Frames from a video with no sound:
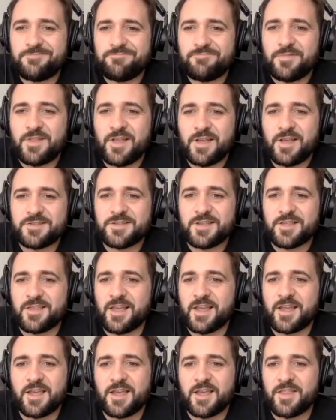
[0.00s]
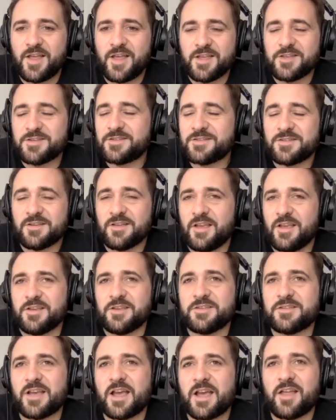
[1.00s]
that's the thing. That's
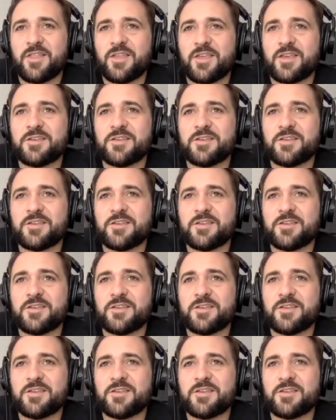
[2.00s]
exactly,